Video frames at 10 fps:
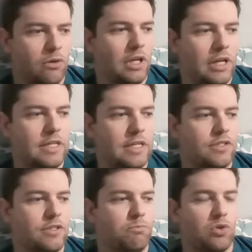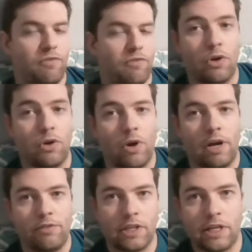as most of you know,
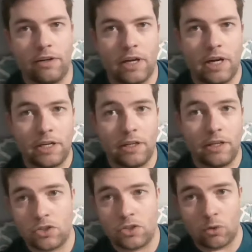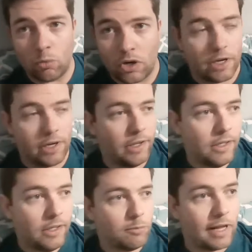I've declared ideological war on
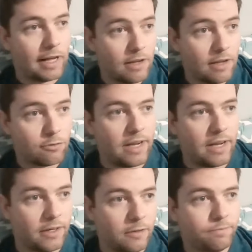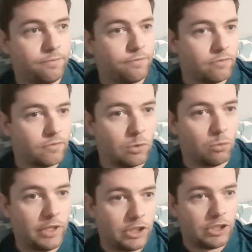Black Lives Matter,
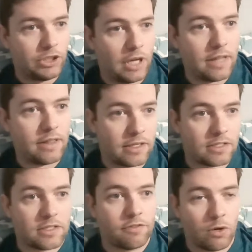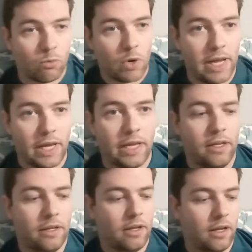which I think is a fun way
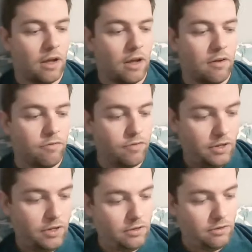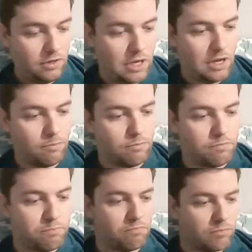of um,
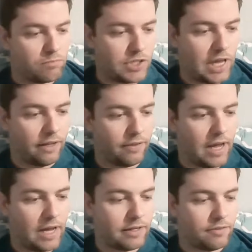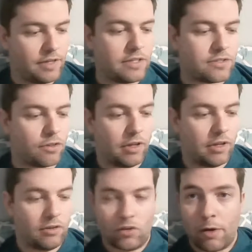saying that these are the
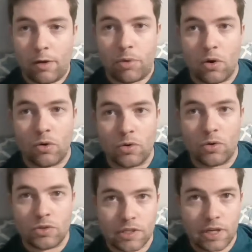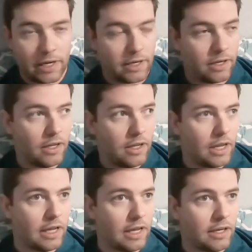things I oppose, and
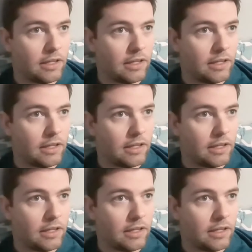it's